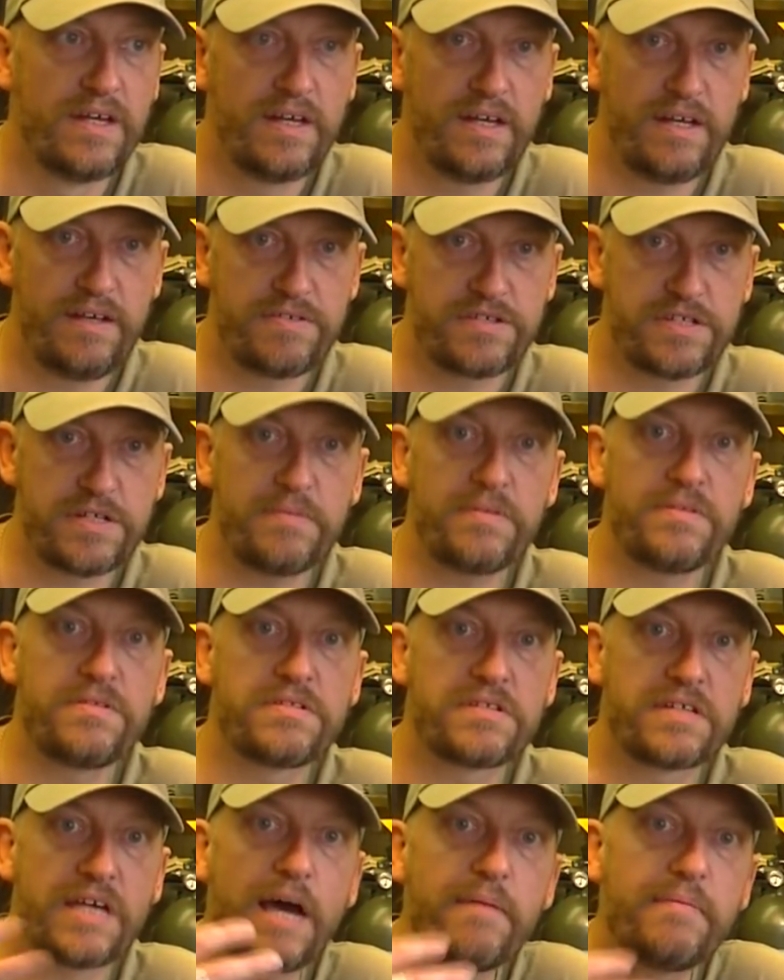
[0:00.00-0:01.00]
If
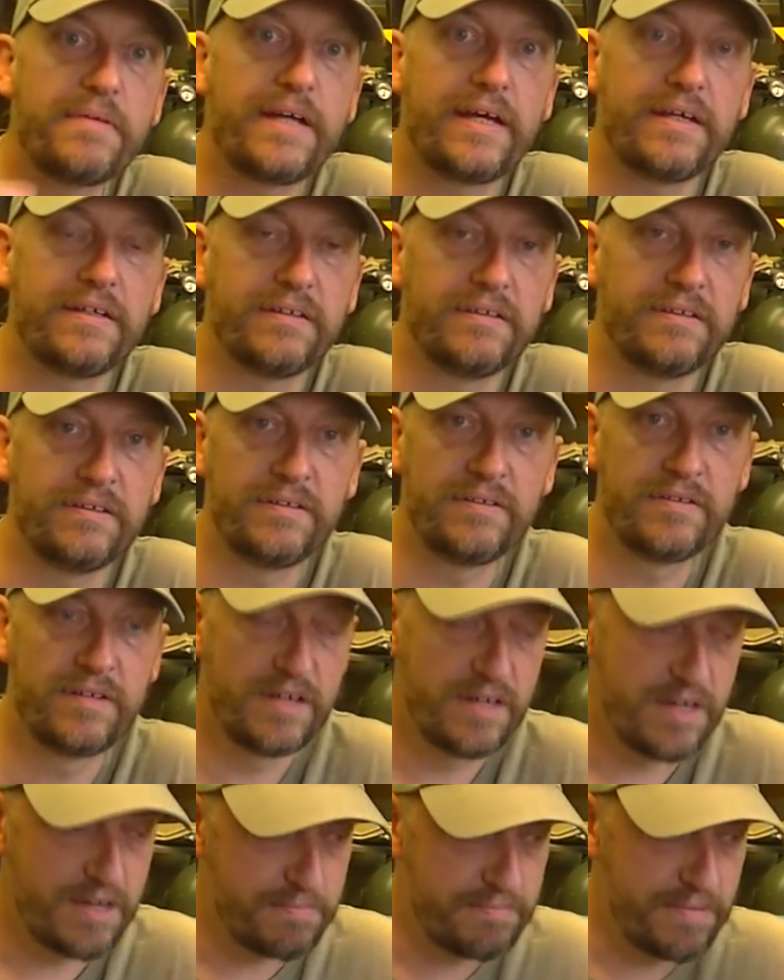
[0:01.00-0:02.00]
someone's coming at you,
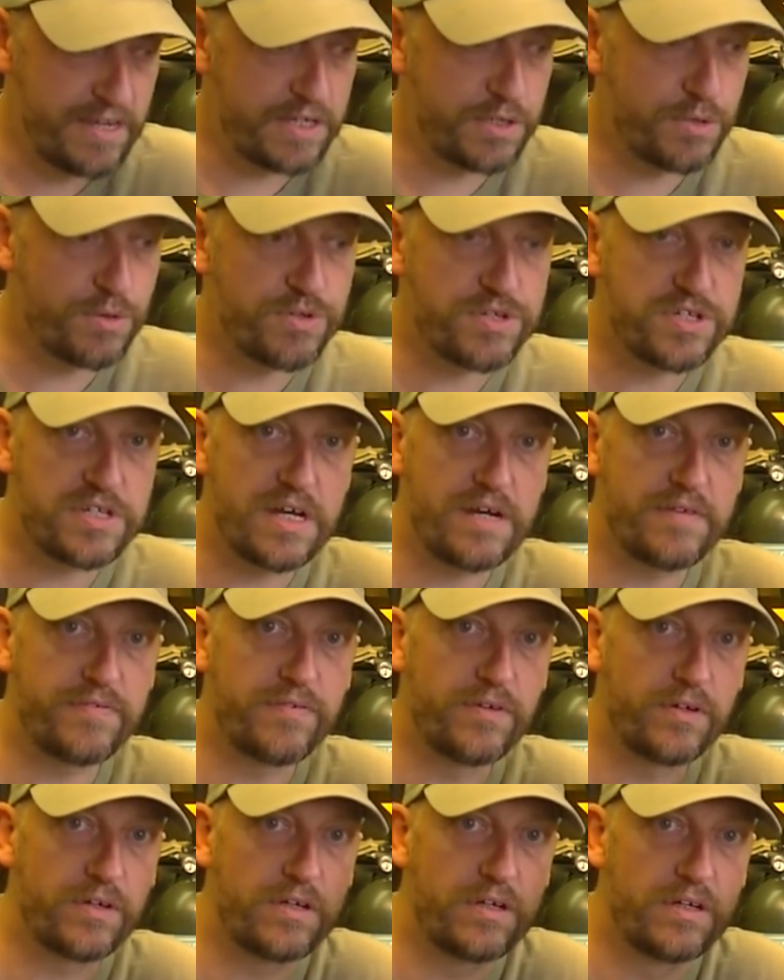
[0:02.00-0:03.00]
make yourself
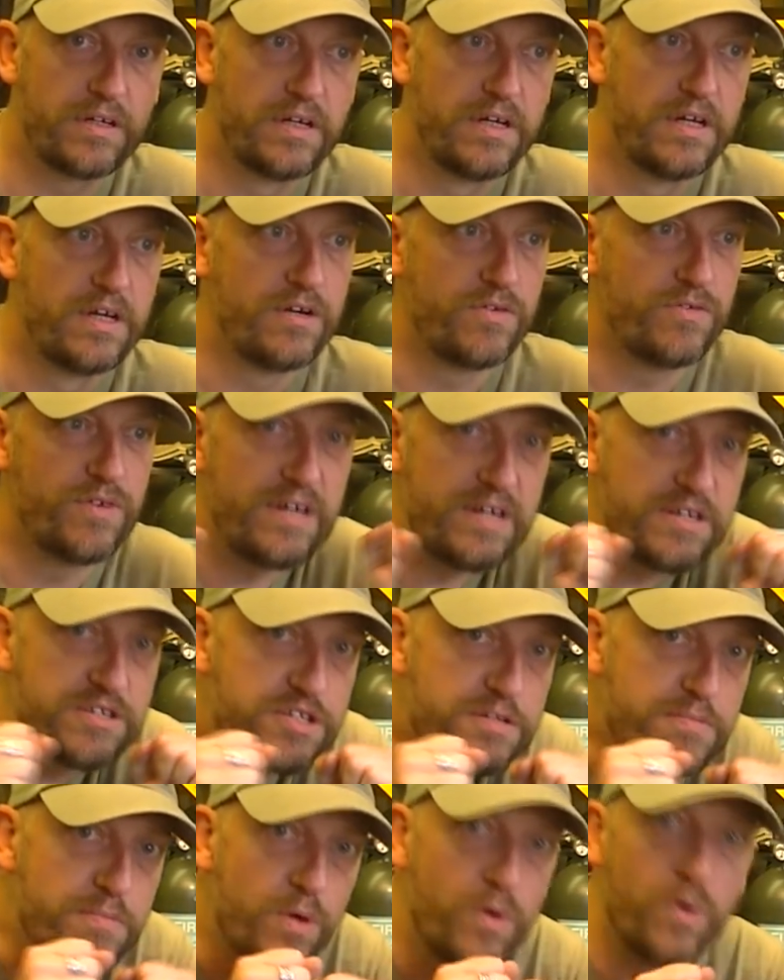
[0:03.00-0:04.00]
look really
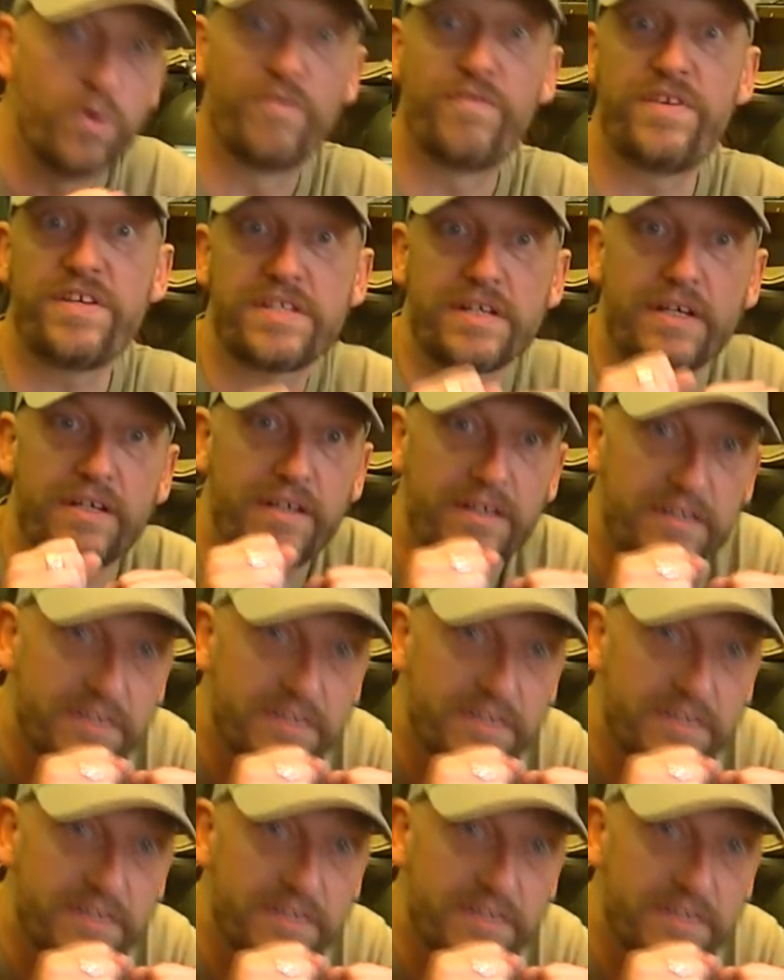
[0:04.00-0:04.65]
small physically,